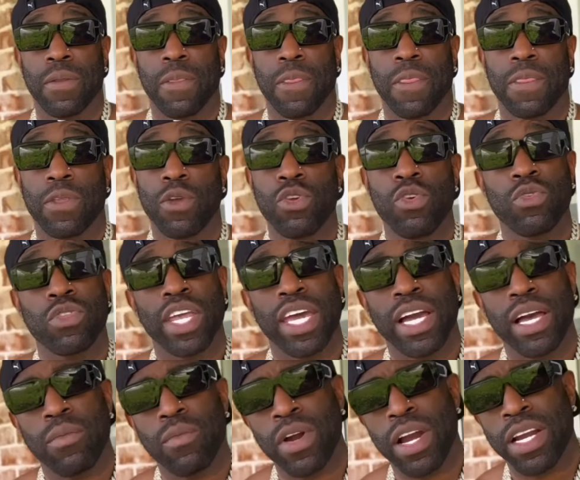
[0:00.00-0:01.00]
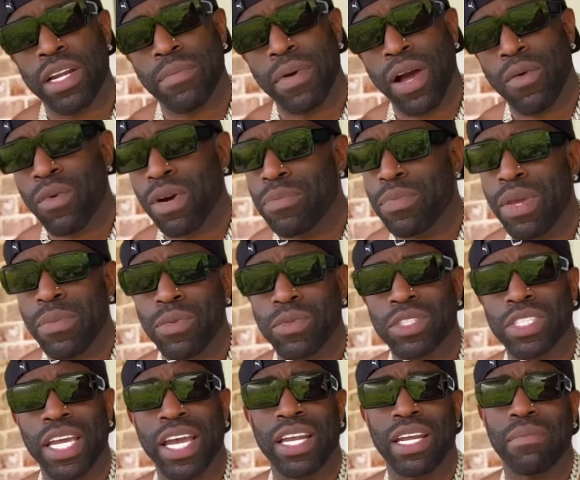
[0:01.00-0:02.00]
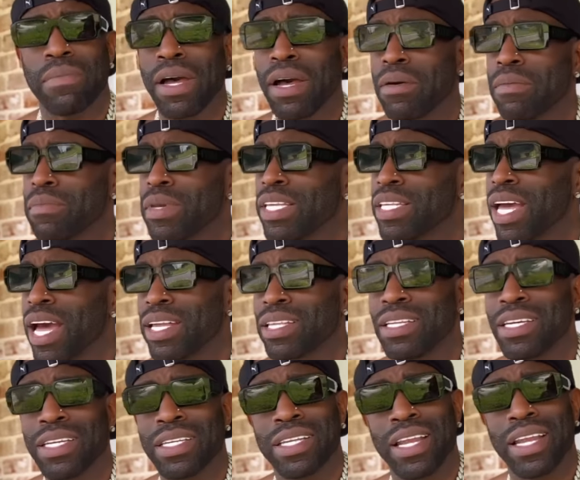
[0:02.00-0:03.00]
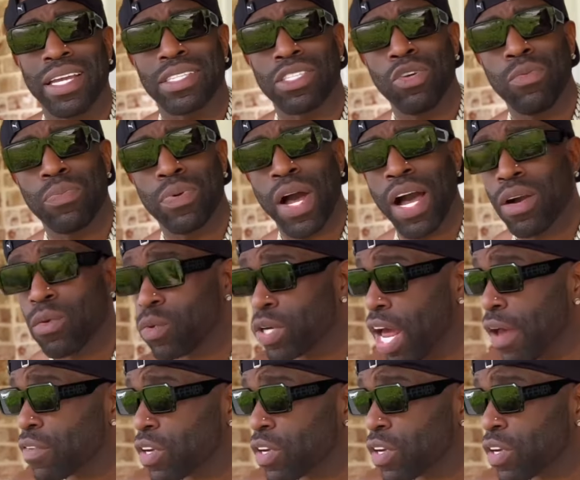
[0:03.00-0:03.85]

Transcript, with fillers: Do you think I'm worried about what people saying about me not looking like Tupac when I've